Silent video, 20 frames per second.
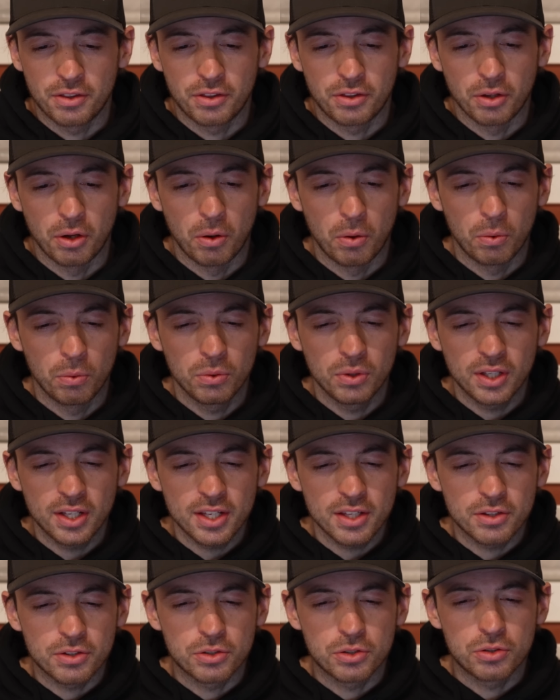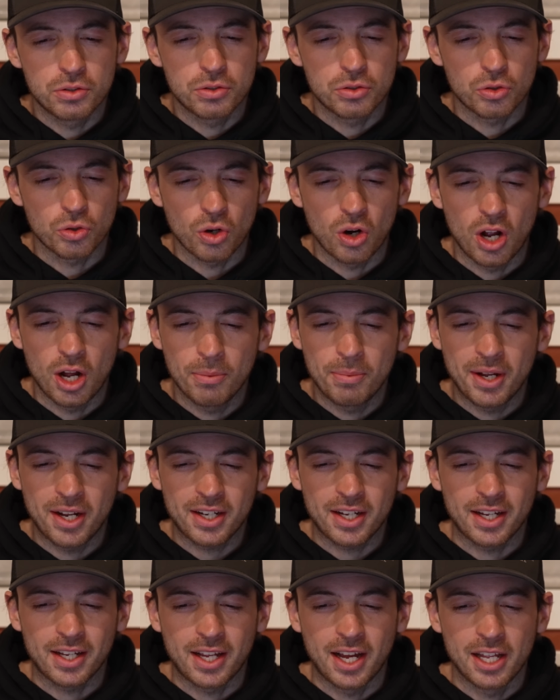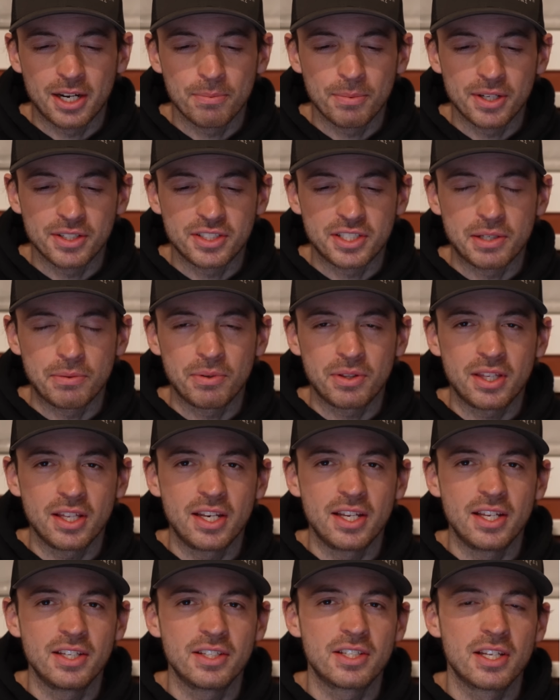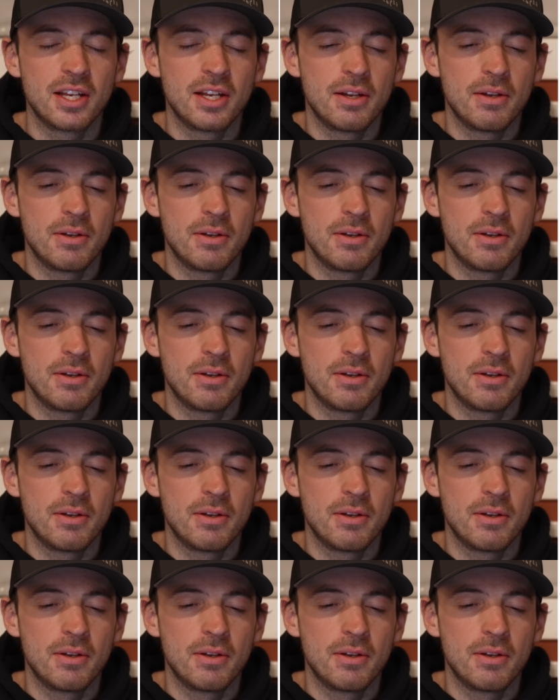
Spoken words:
The only drawback I kind of might see with it is